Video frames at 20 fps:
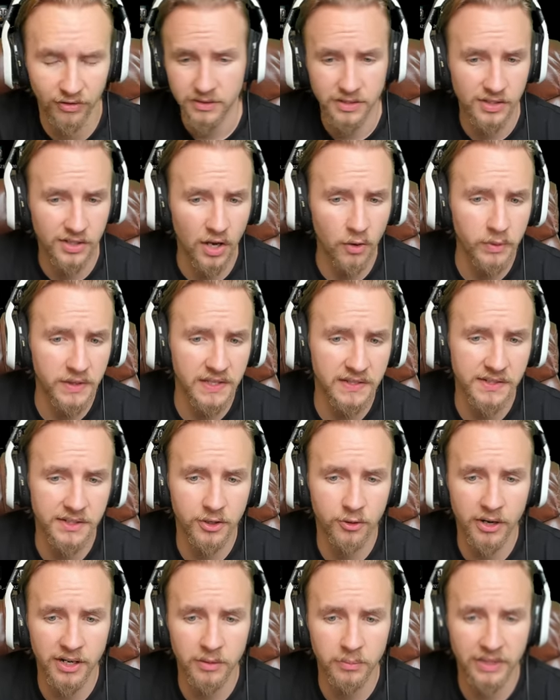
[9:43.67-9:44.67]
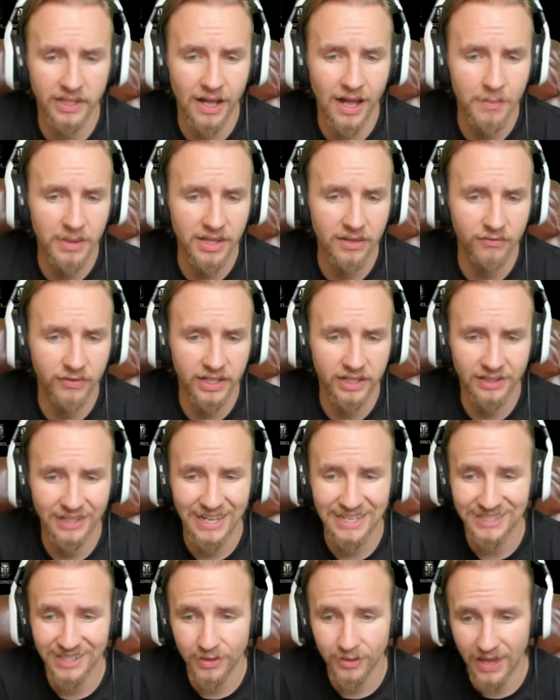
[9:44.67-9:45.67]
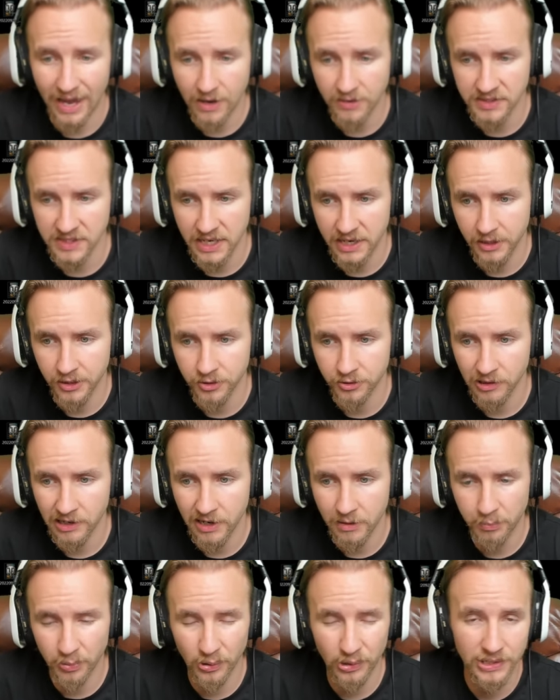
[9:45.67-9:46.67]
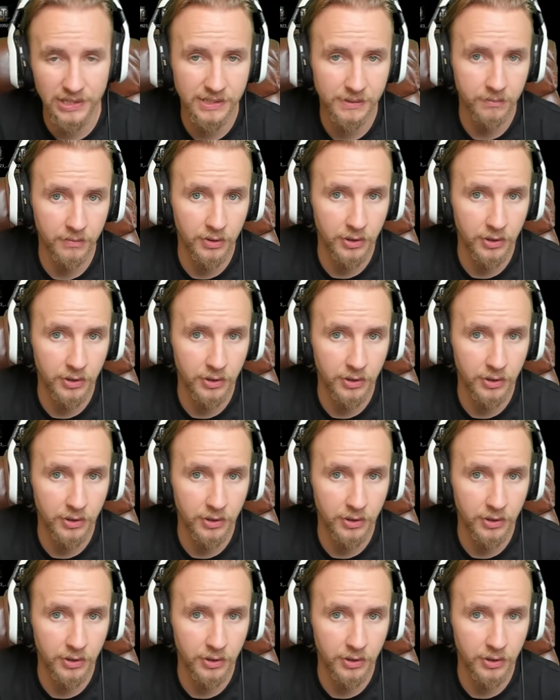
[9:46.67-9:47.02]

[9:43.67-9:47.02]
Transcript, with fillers: To go with this incredible armor, the vehicle has 1,800 hit points,